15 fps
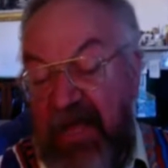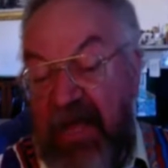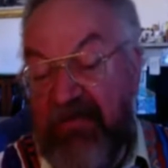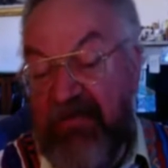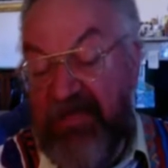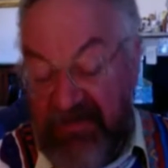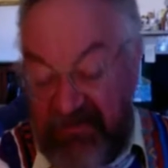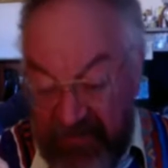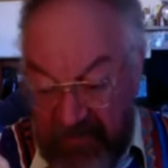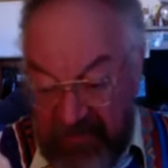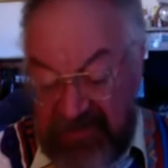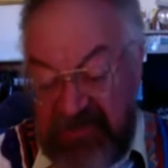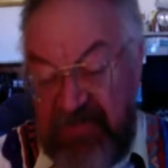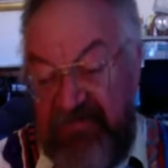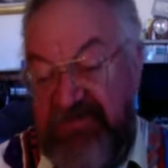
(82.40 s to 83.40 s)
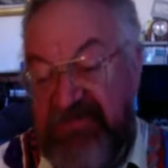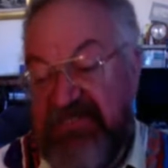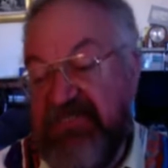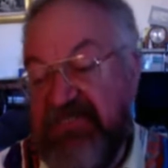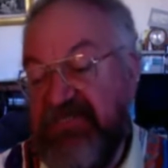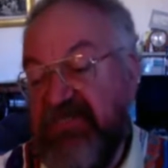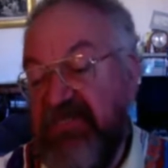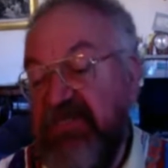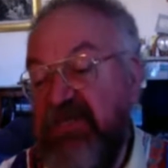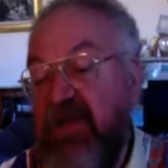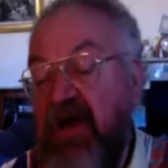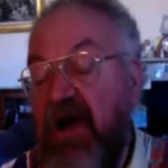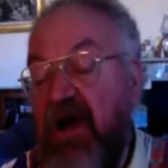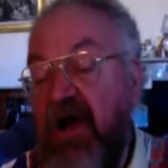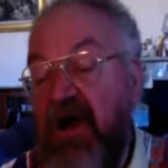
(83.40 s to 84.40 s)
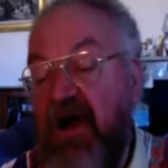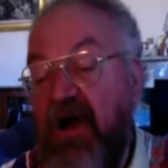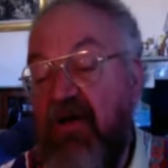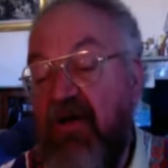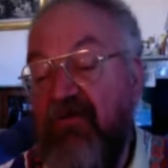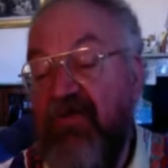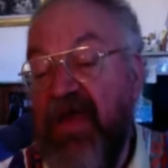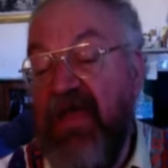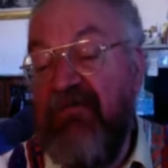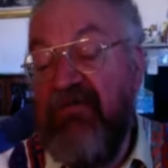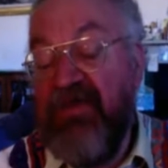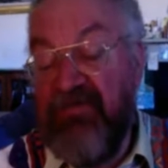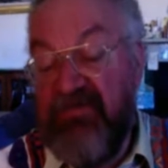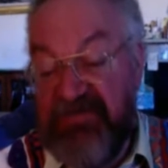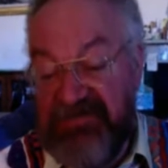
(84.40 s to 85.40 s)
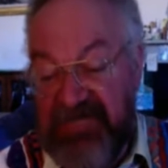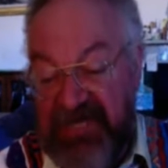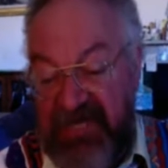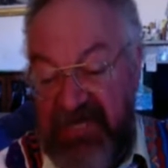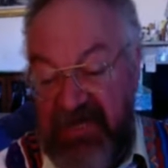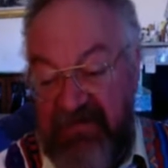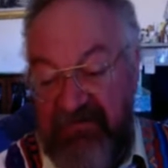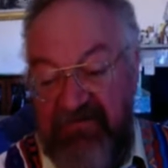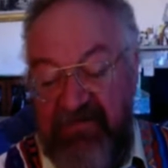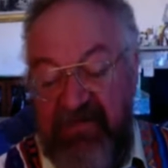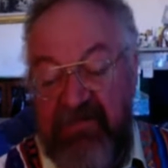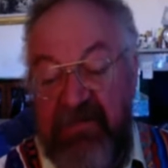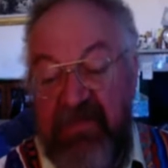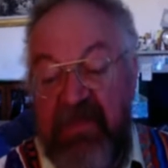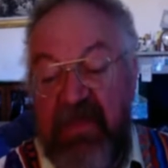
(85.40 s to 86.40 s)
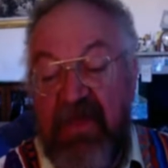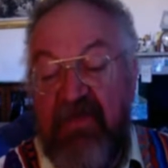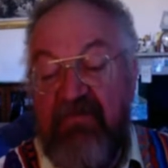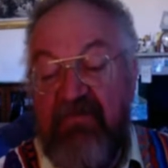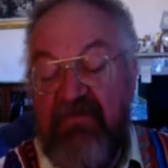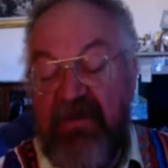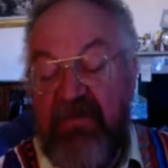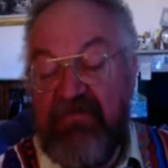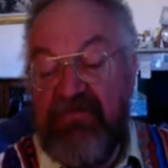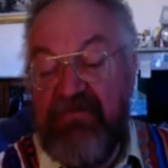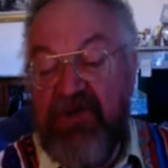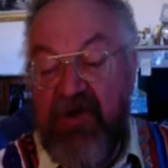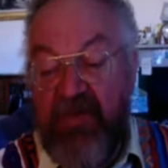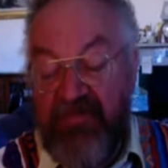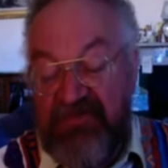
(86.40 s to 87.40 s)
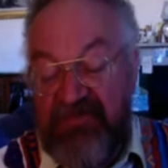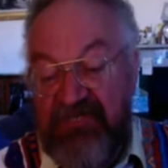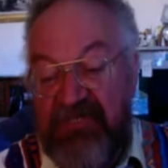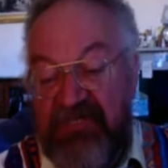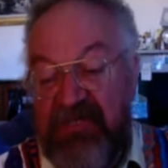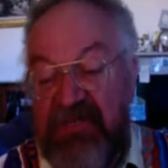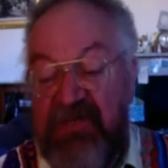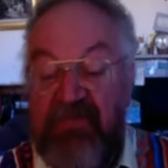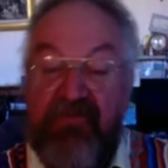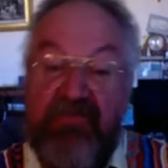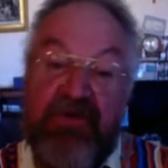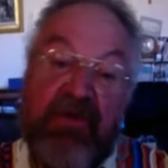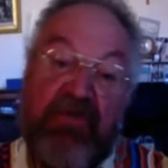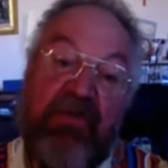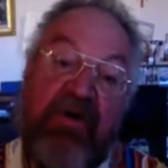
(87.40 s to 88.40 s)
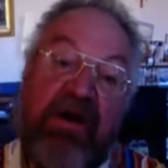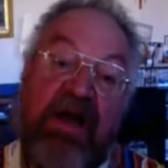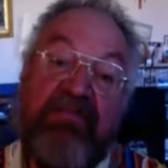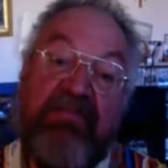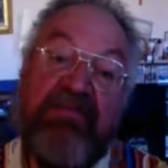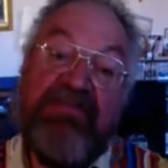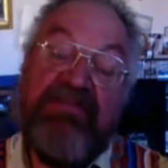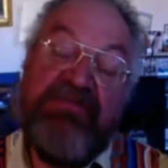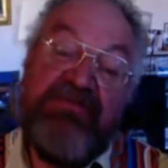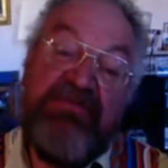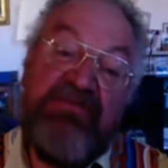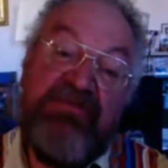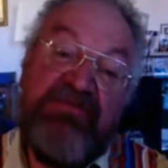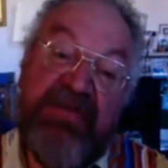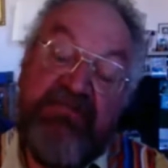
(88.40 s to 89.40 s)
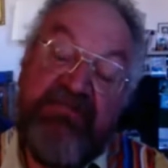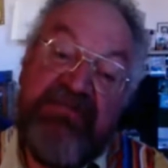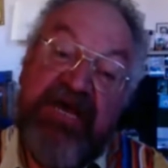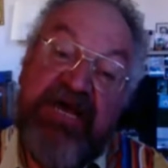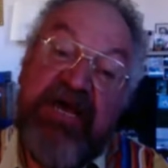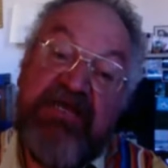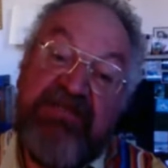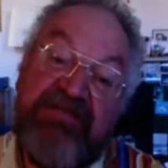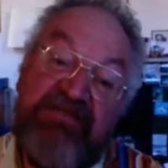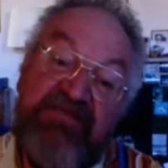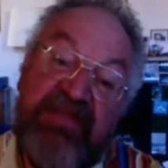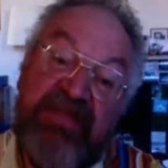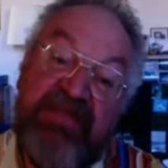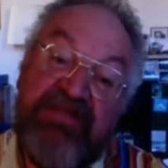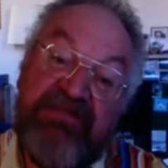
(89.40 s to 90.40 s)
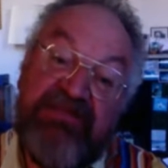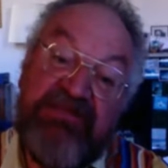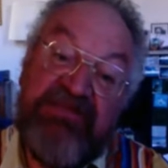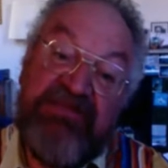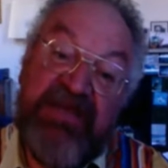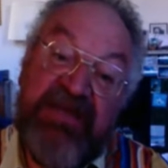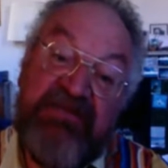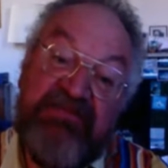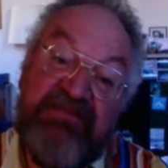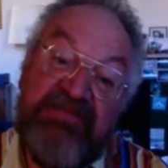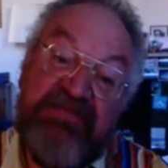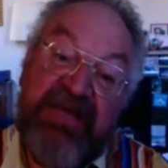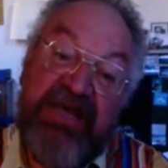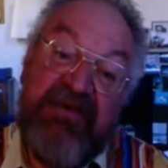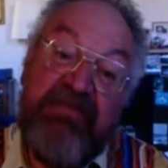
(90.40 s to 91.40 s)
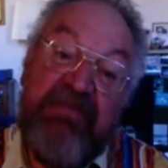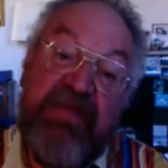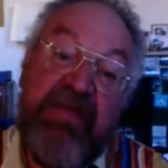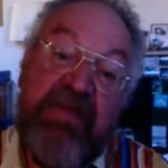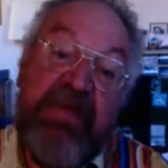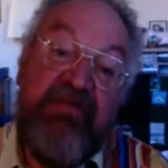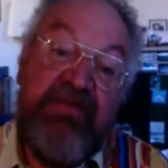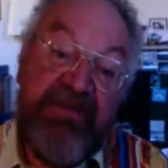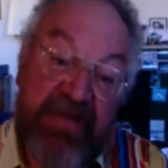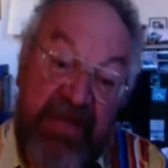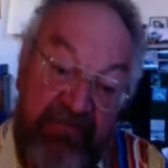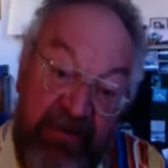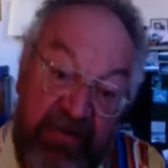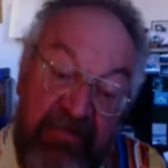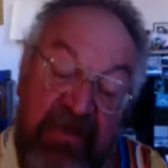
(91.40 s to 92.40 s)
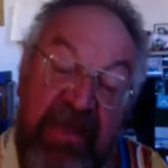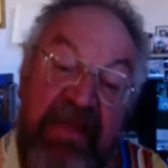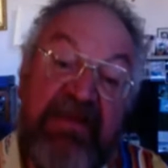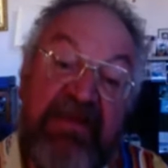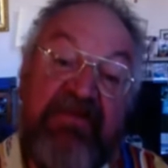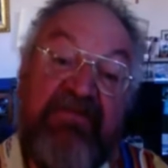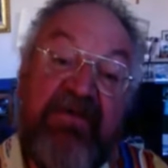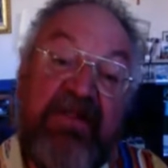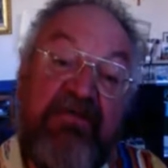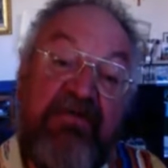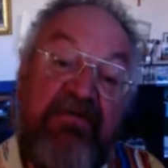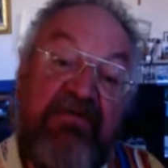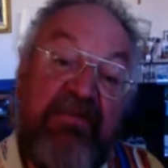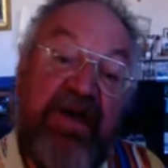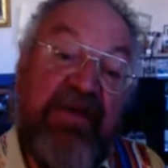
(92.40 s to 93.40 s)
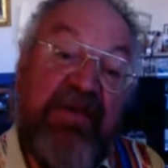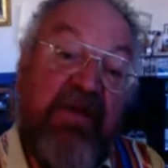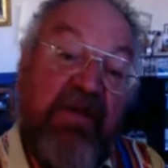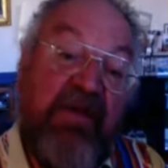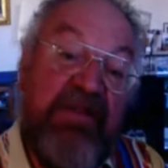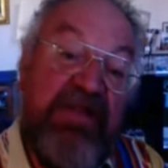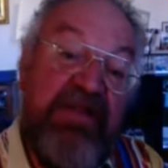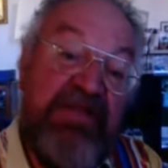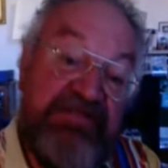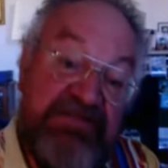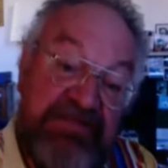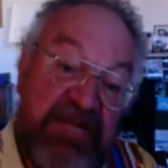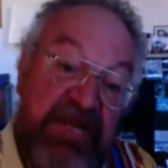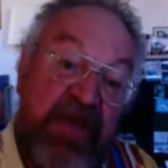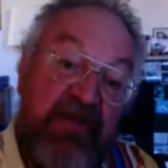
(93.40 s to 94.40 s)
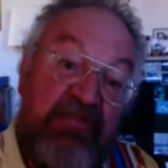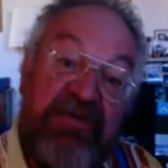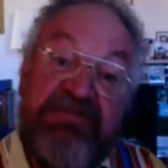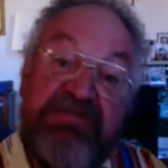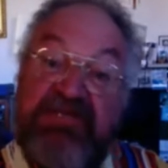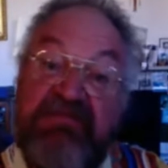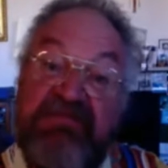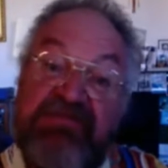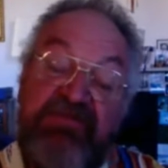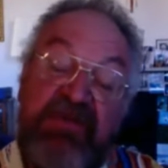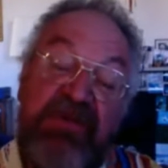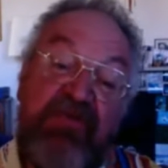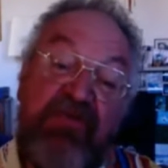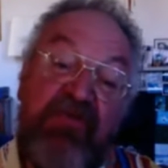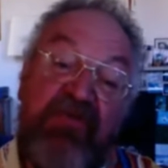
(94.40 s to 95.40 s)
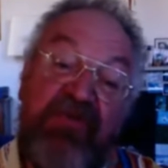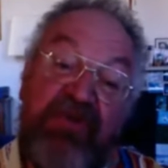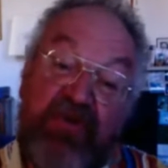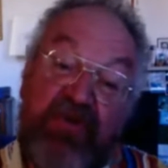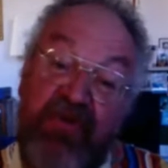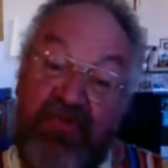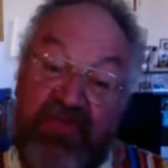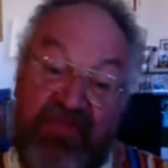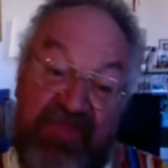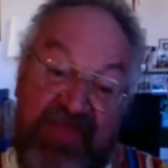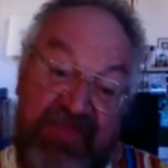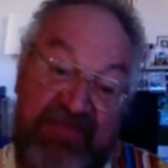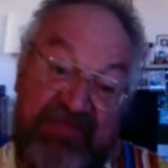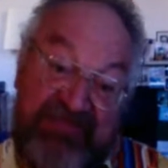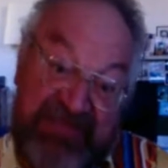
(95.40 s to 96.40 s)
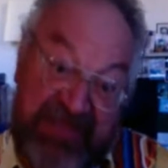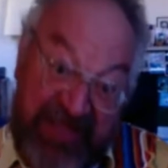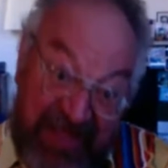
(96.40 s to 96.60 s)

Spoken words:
in the fortunate position of having retired from jobs that require me to do some tiresome things from time to time, but I remain a fellow of my college, which gives me all the good things